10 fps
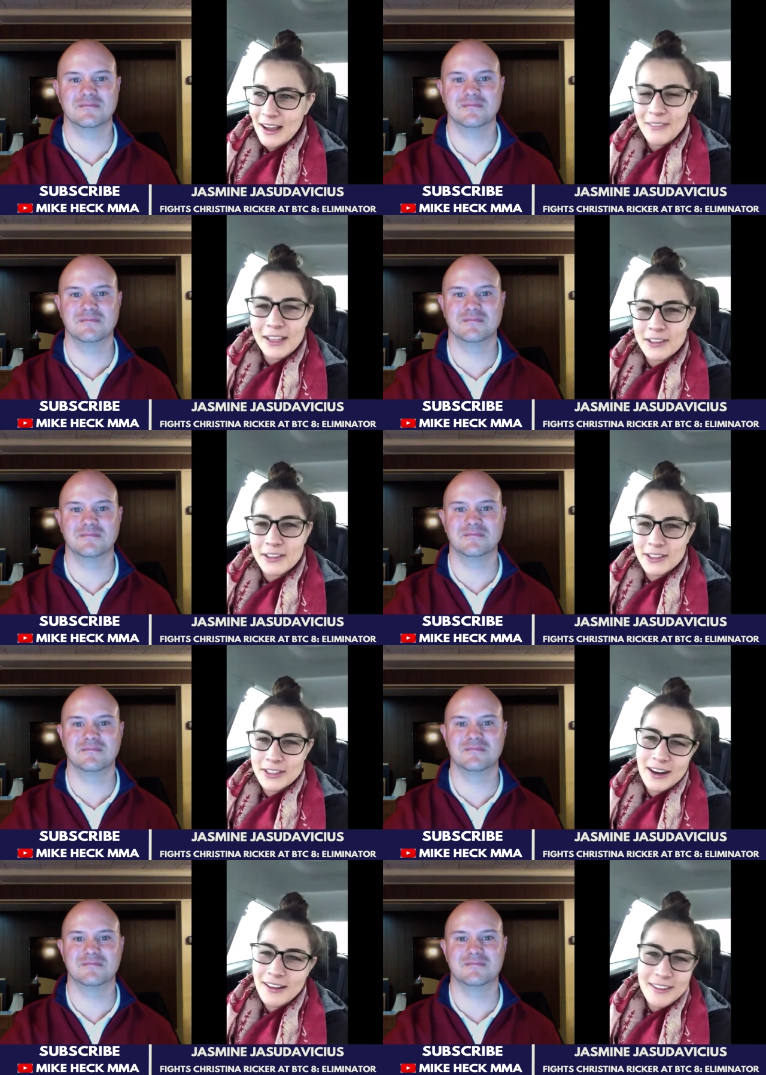Speaker 1: I'm not too
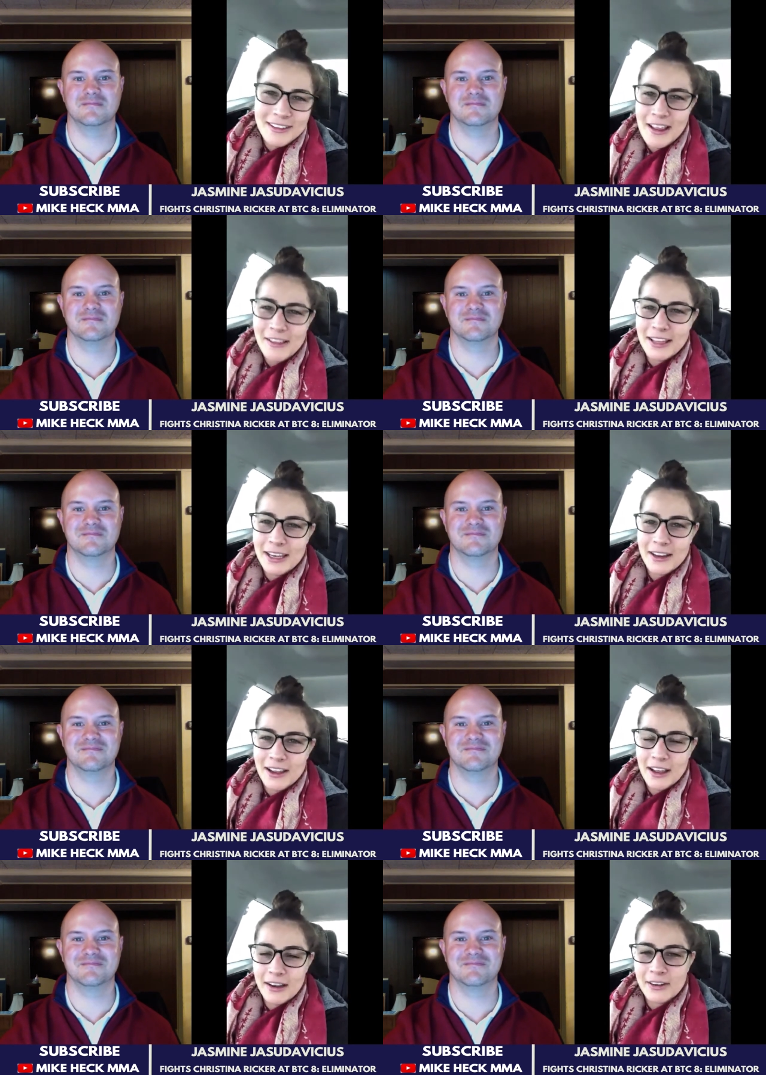sure. I'll, I'll let
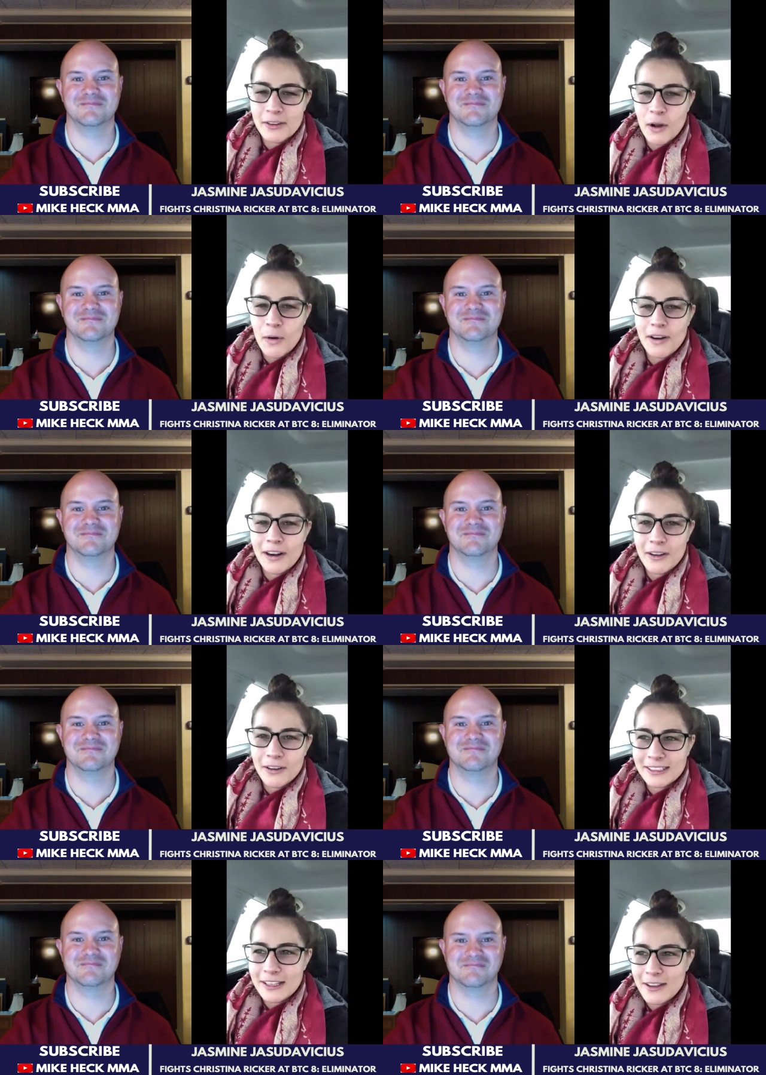it kind of go where it
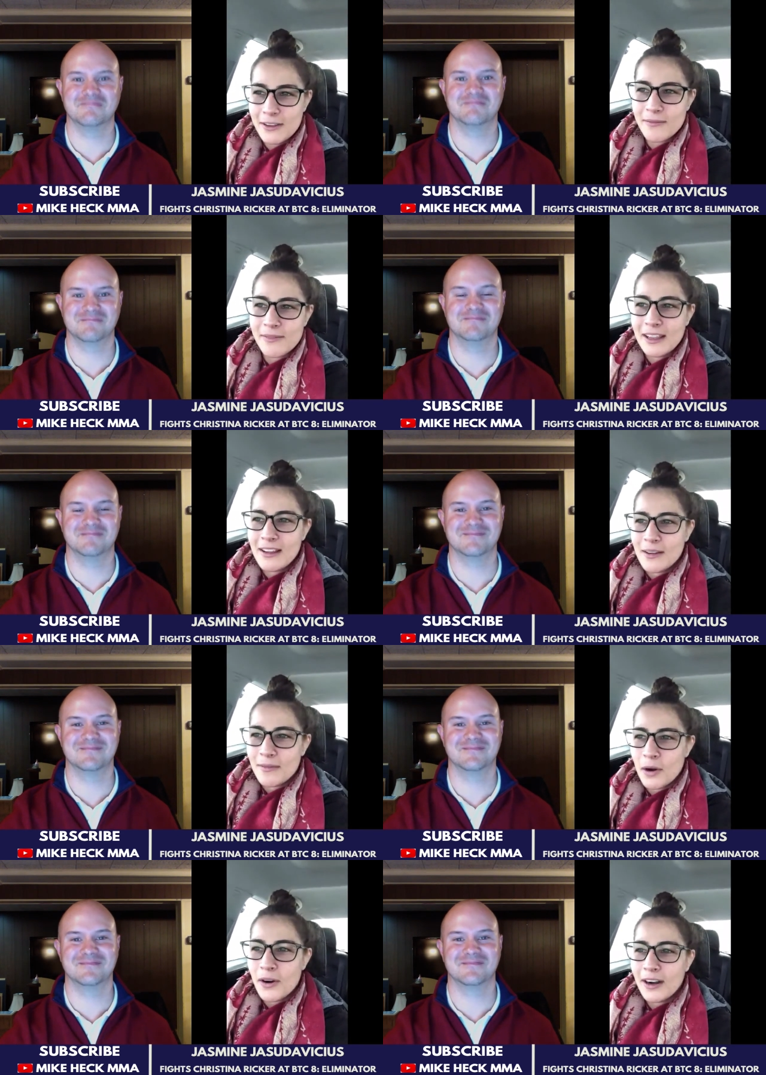goes. I'm
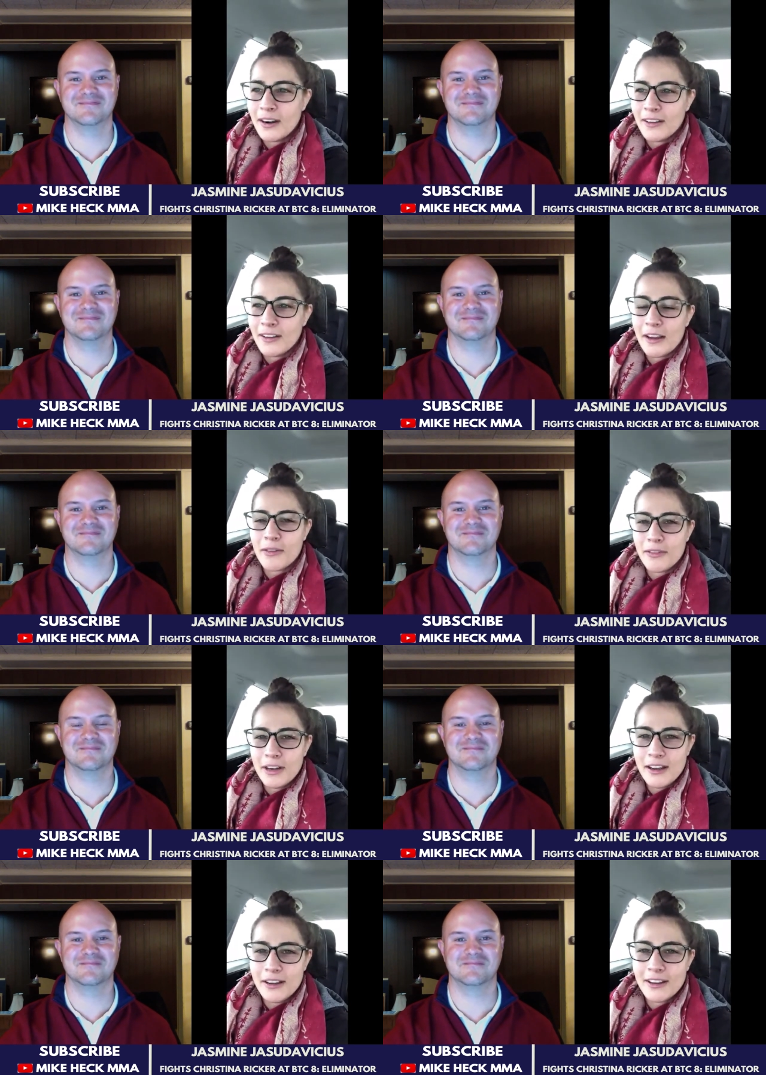more, like,
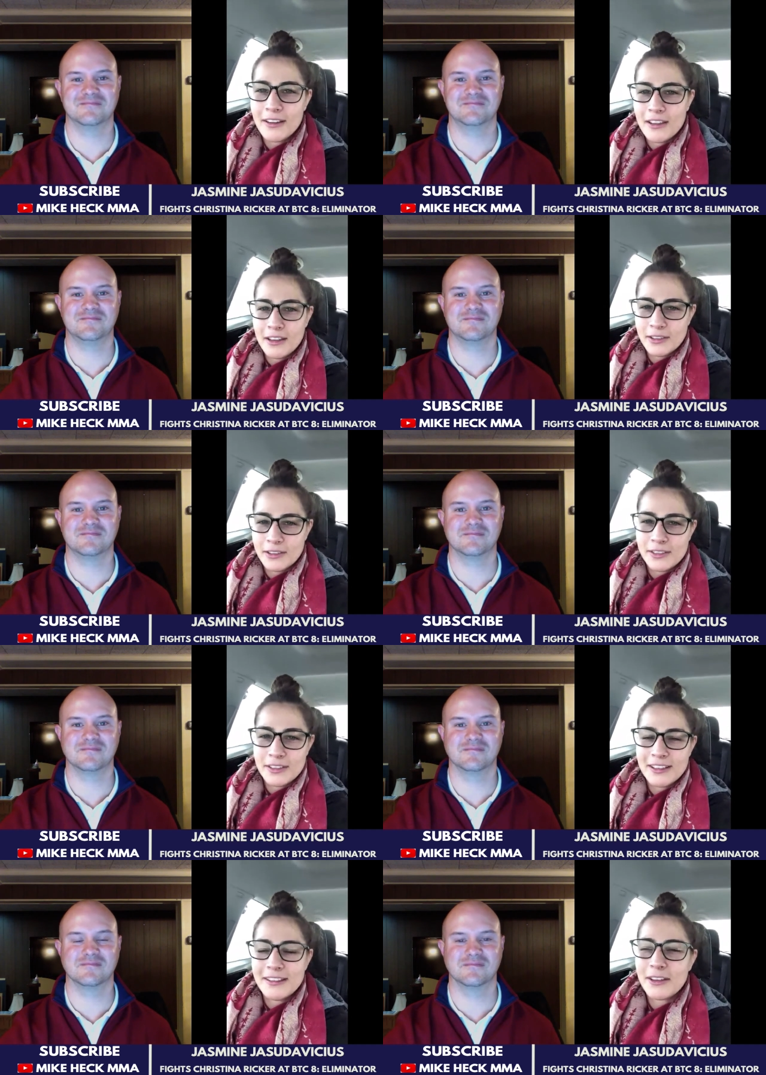free this
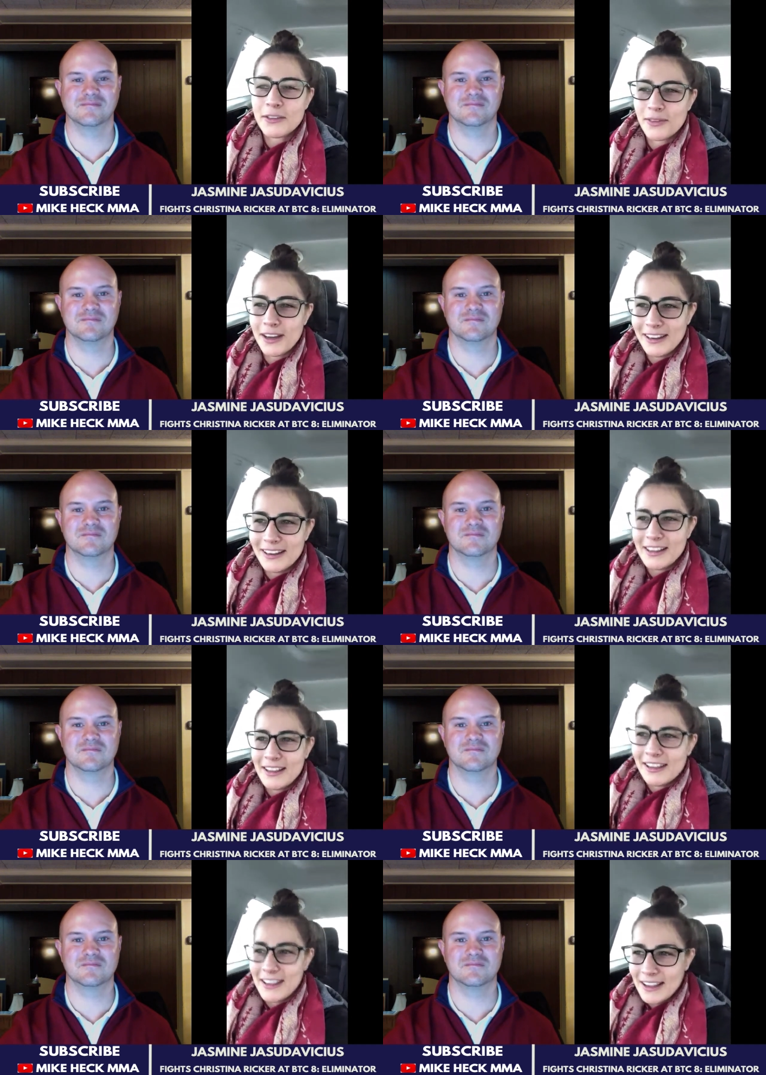this fight.
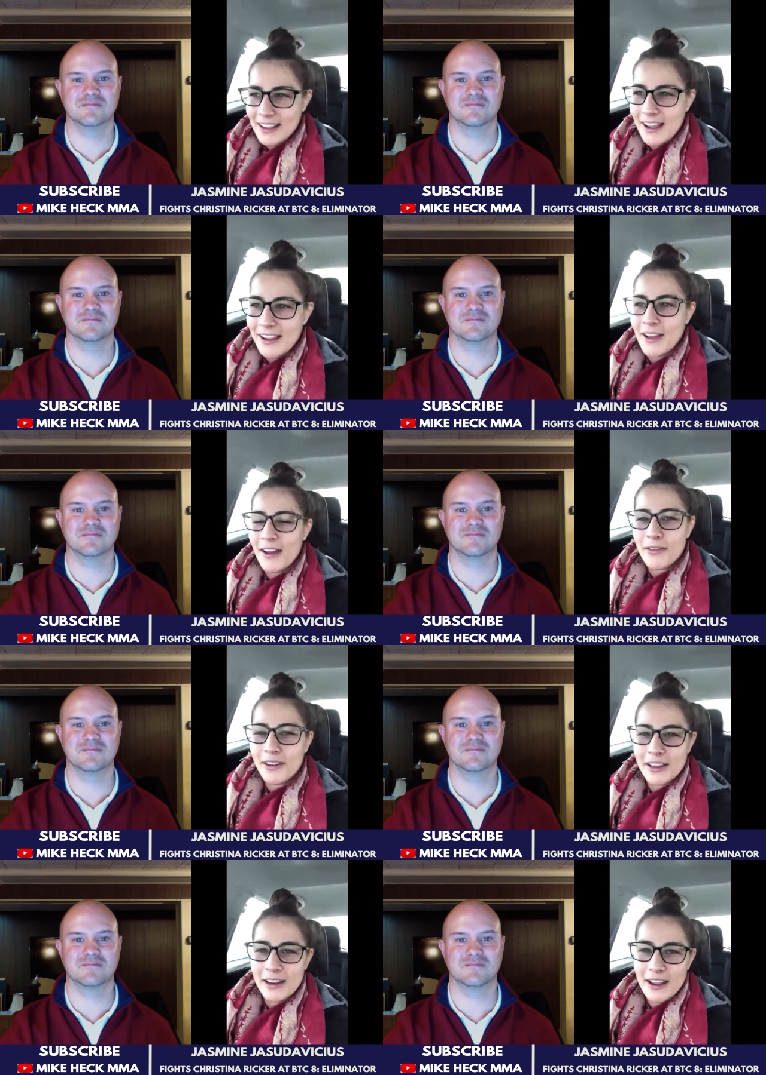I, I
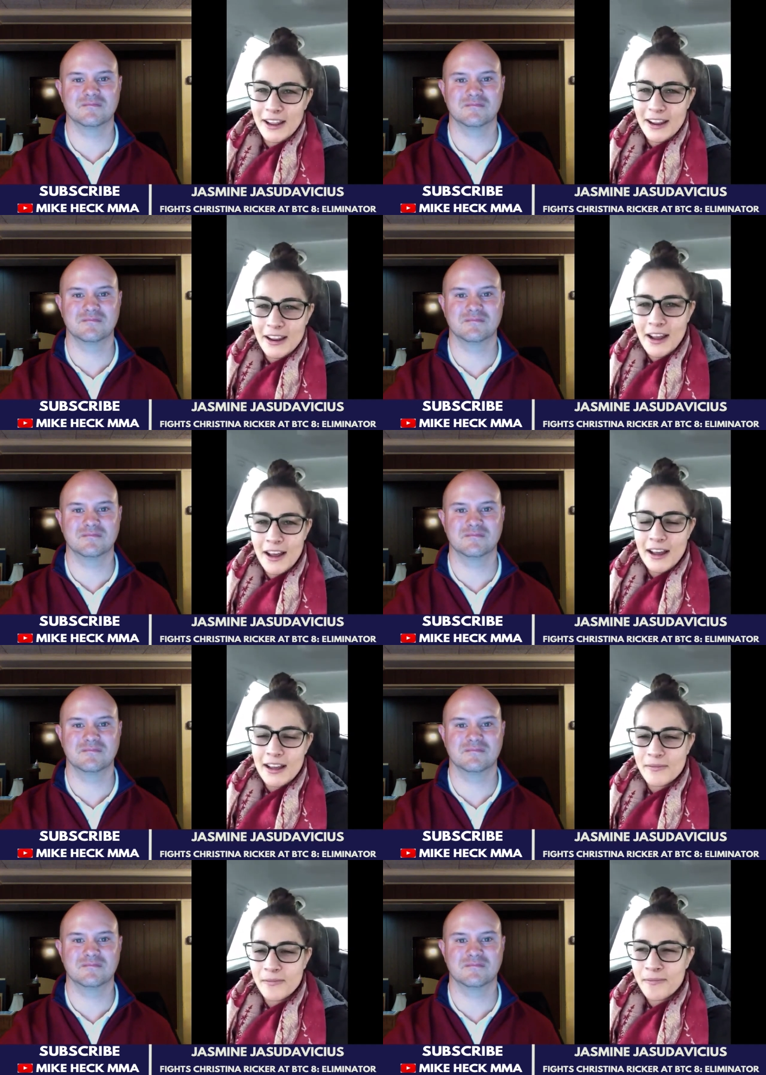feel like
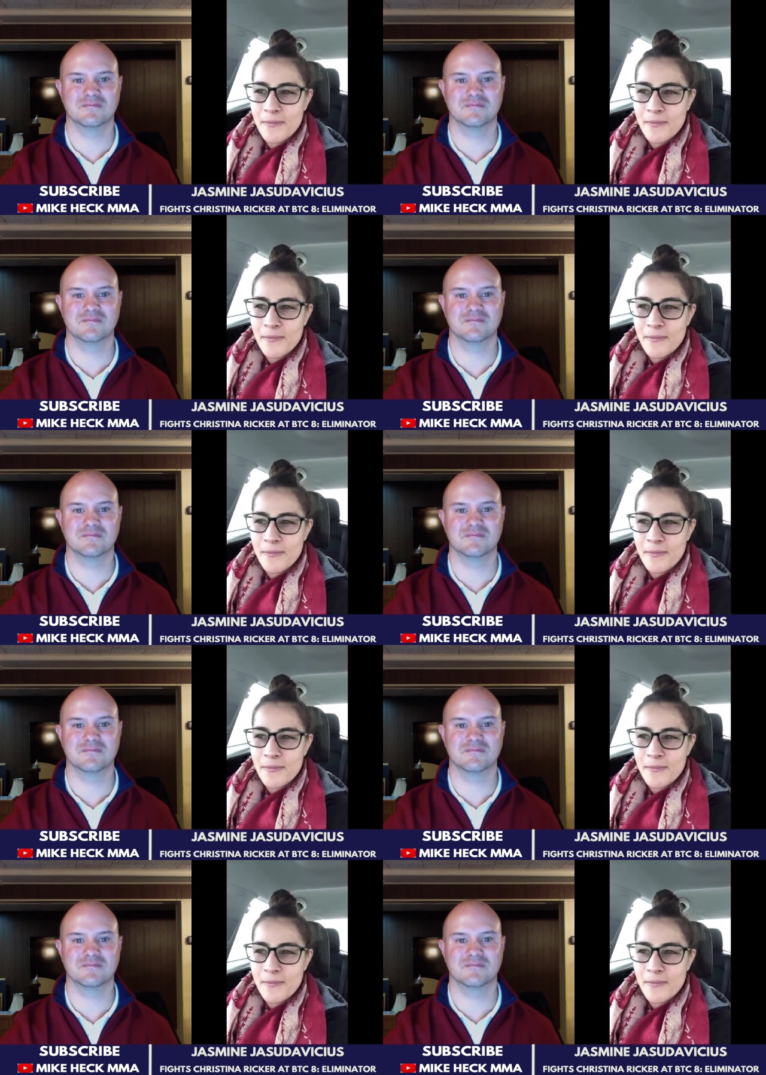I, um,